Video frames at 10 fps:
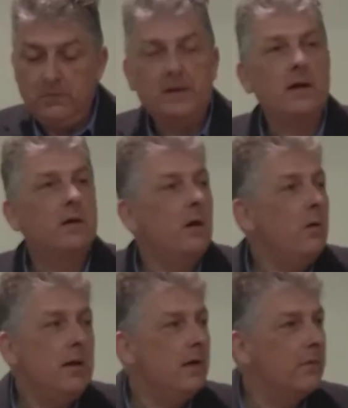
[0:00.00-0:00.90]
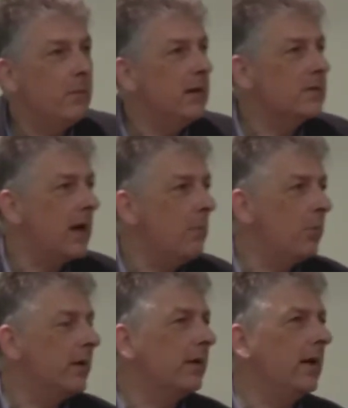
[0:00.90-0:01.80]
But that can only ever be a
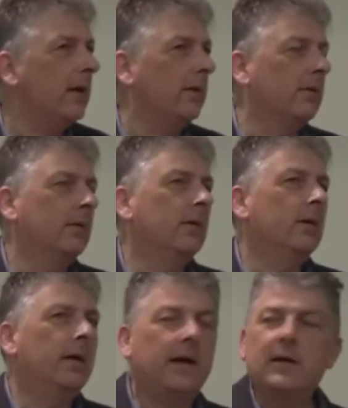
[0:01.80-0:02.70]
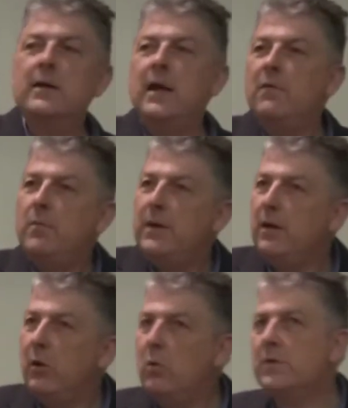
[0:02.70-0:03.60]
temporary thing. That can never be a
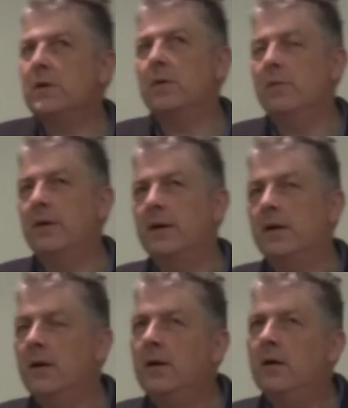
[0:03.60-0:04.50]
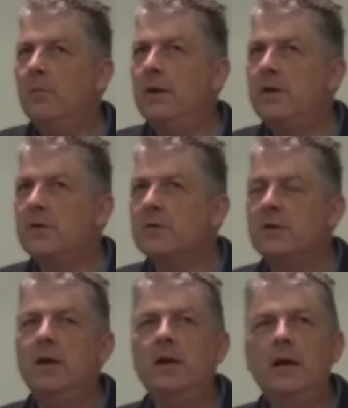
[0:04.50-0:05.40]
long term thing because
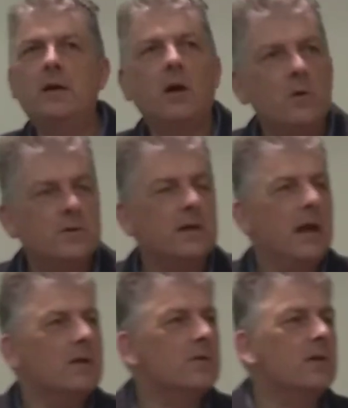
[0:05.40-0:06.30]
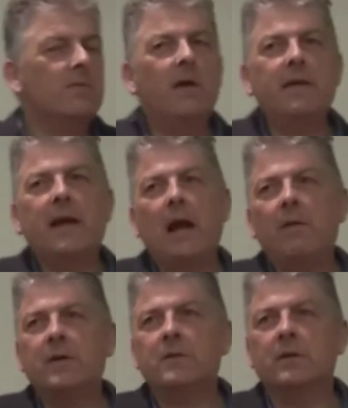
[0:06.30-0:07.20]
it goes against his very
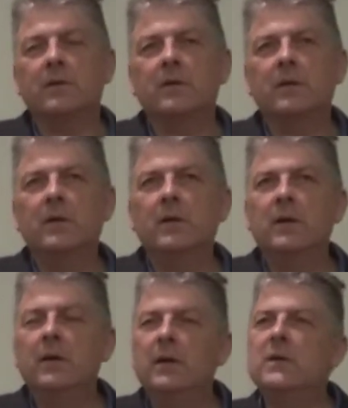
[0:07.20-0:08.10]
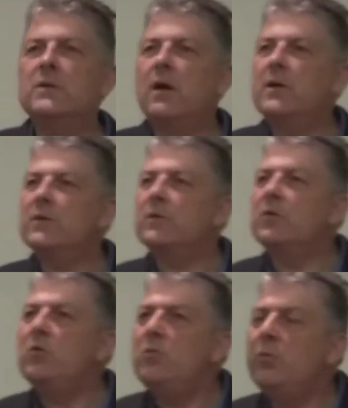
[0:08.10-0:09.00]
character. His eyes are
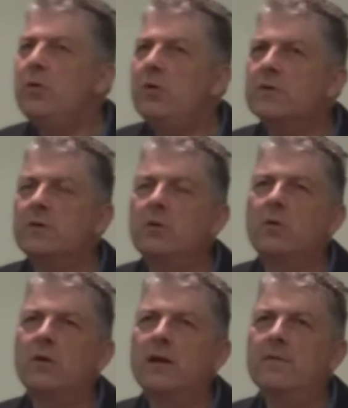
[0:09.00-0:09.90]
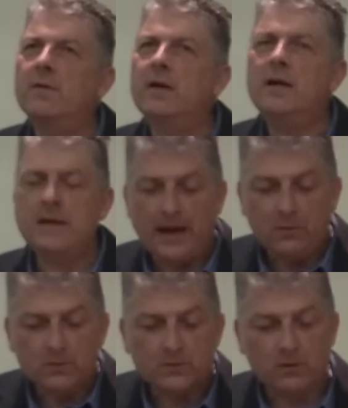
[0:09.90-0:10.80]
too pure to look on evil. He
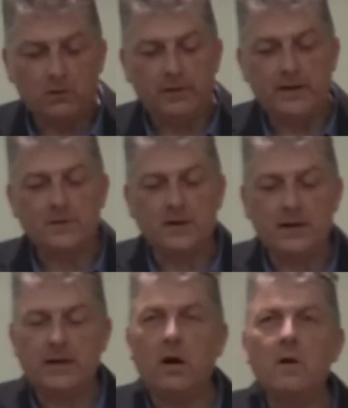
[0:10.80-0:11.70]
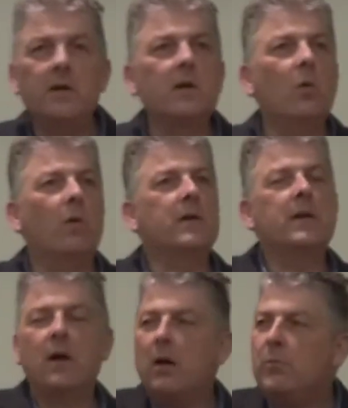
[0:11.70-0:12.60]
cannot tolerate sin. He can't ignore it.
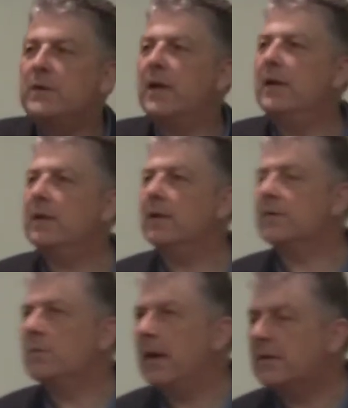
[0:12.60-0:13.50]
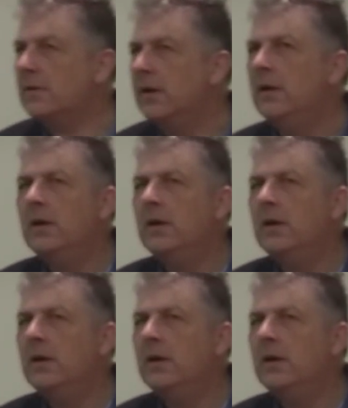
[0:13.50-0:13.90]
He can't pretend it doesn't matter.